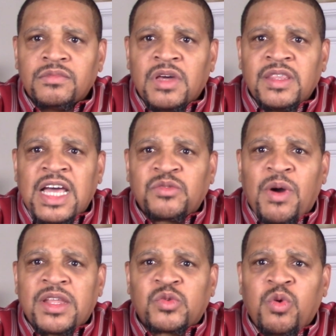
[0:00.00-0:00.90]
And that's
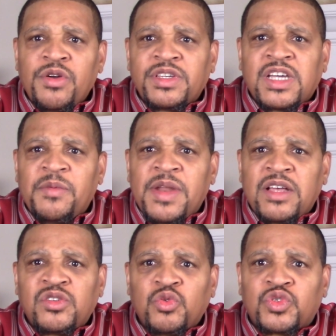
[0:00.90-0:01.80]
why this word is coming
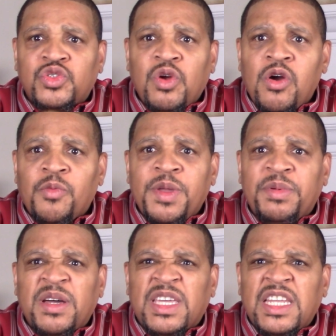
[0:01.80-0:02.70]
out so strong.
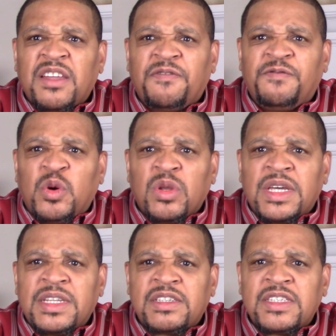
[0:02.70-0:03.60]
People are getting a full
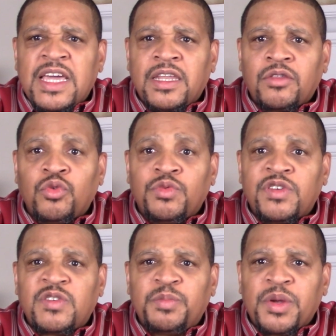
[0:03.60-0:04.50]
understanding through the
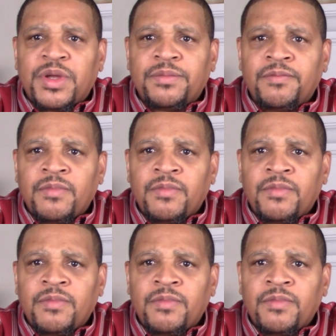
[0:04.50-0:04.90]
Spirit.